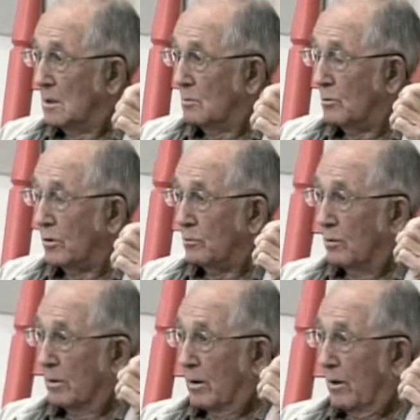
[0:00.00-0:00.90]
We,
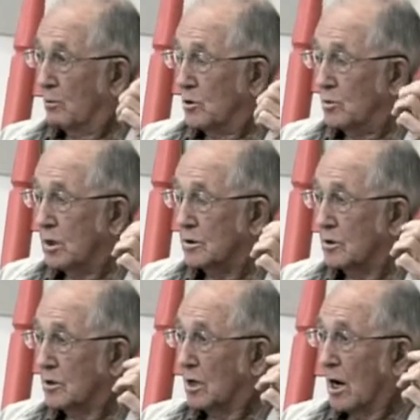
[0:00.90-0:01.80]
when you get
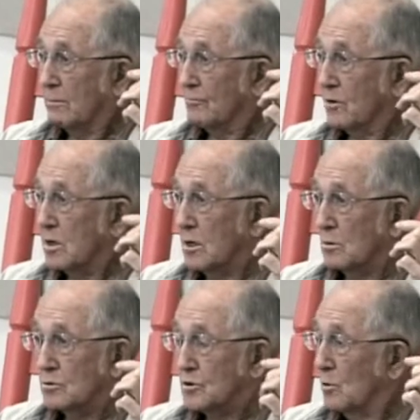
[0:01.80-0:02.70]
to the top of a
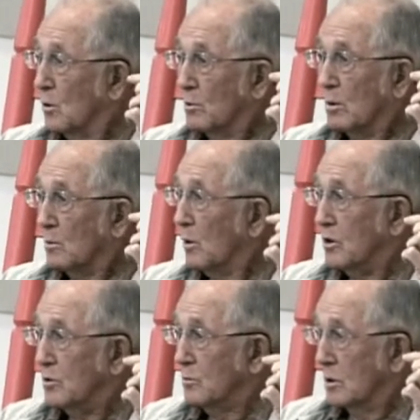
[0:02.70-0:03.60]
hill, there's only one way
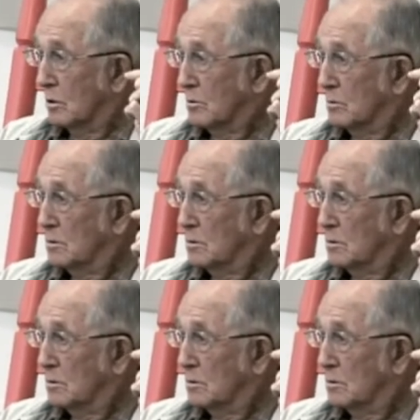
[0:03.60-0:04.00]
you go.